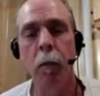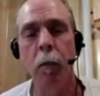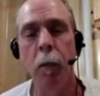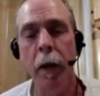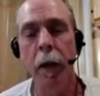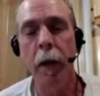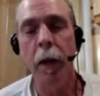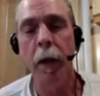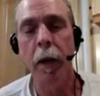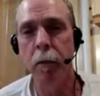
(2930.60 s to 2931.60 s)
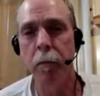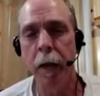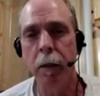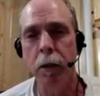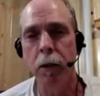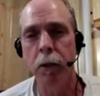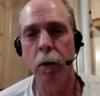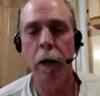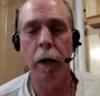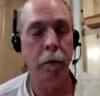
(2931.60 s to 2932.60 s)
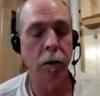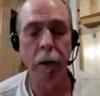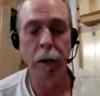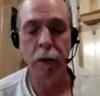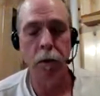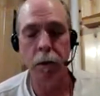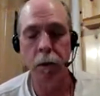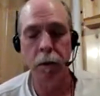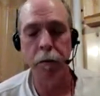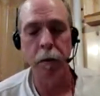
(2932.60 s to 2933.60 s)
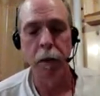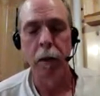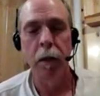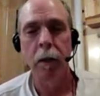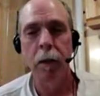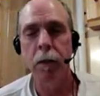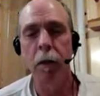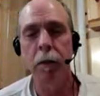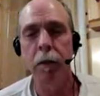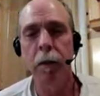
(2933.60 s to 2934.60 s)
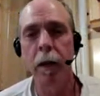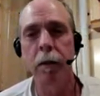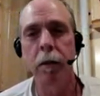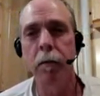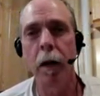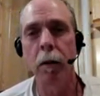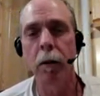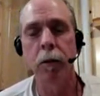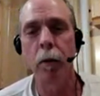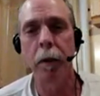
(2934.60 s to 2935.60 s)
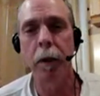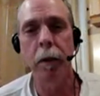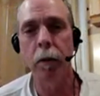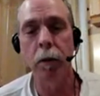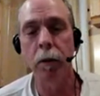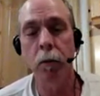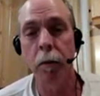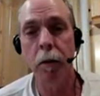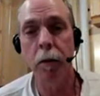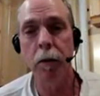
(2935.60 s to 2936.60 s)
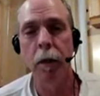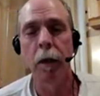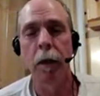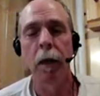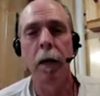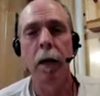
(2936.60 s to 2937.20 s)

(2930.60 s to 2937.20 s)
I waited for the owl to swim back to shore. I have a great series of slides of owls swimming. They're good swimmers.